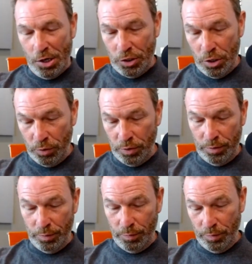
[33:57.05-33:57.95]
So
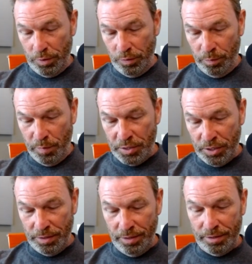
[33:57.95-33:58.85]
y- you
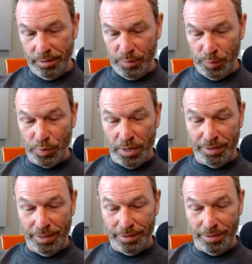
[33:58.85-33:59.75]
mentioned systems and
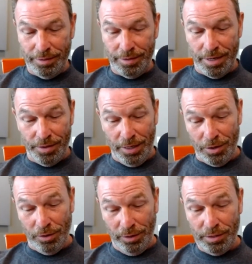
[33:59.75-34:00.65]
processes, and I
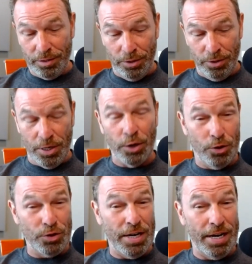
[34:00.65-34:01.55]
think our listeners
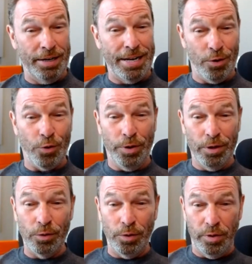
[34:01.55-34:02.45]
understand how
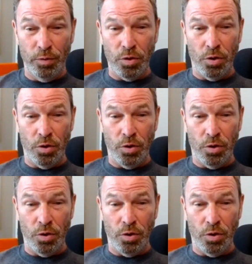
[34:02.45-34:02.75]
critical those